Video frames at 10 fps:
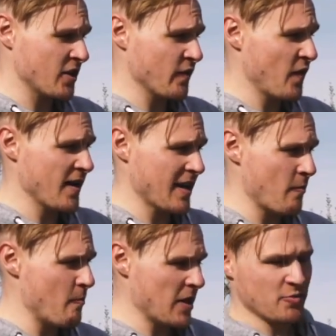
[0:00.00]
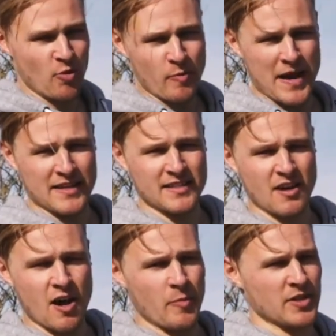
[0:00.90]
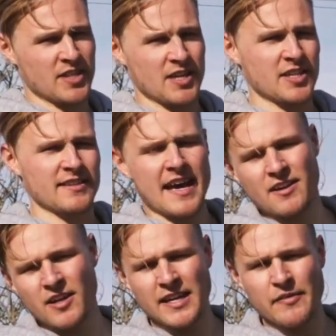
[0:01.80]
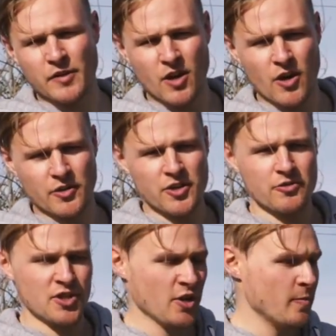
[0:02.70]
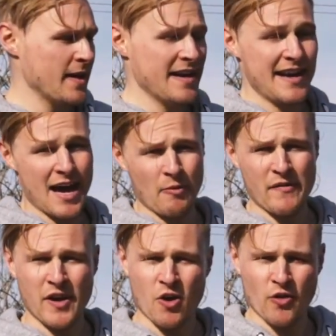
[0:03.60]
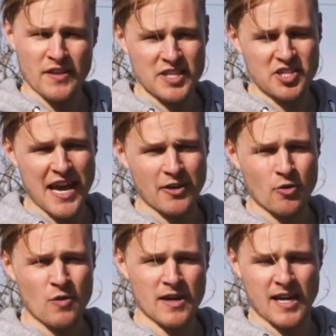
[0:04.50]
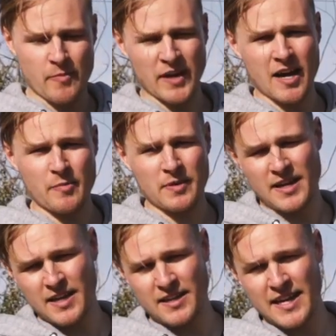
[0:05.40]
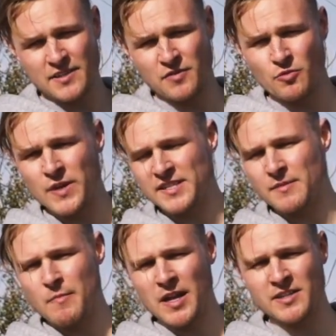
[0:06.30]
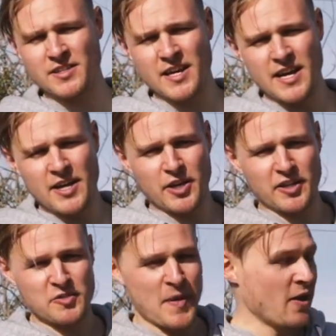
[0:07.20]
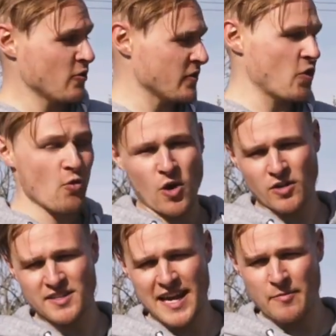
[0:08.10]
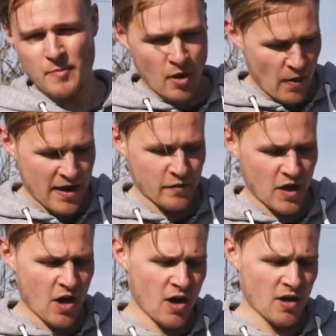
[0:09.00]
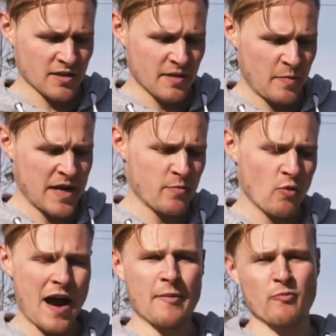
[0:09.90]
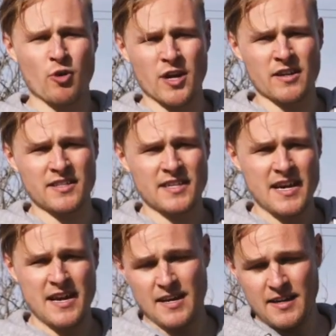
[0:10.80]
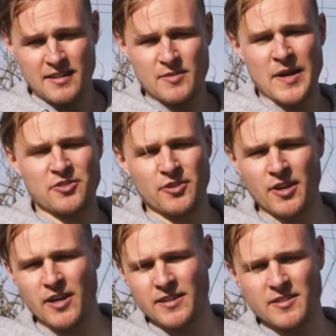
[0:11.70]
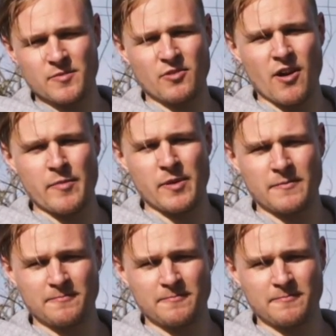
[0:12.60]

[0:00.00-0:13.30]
You can find out much more about this car by searching That 911 Guy on YouTube. However, on this channel, coming up in the next few weeks and months, you can expect lots of cool content by way of cars, people and products. So make sure you like and subscribe.